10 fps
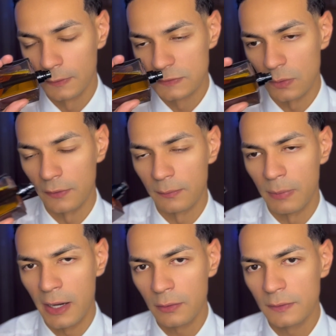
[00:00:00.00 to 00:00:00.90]
So on the
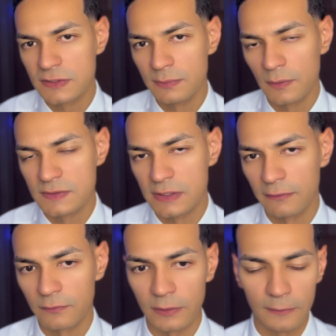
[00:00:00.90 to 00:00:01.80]
bottle, it smells
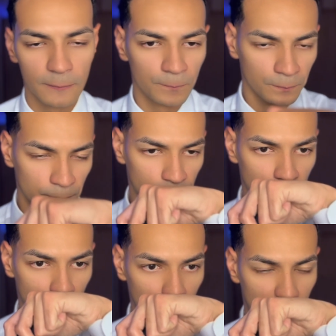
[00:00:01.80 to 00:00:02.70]
different
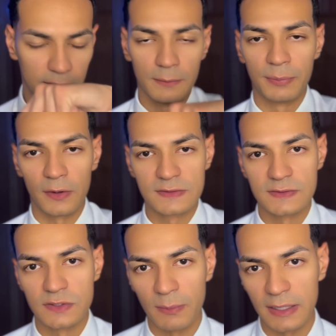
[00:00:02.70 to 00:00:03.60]
in
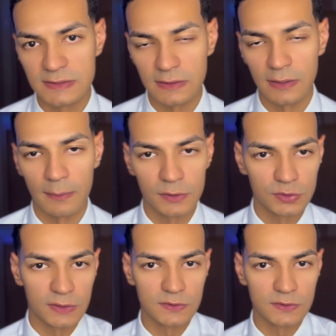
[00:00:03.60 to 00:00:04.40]
comparison to my skin chemistry.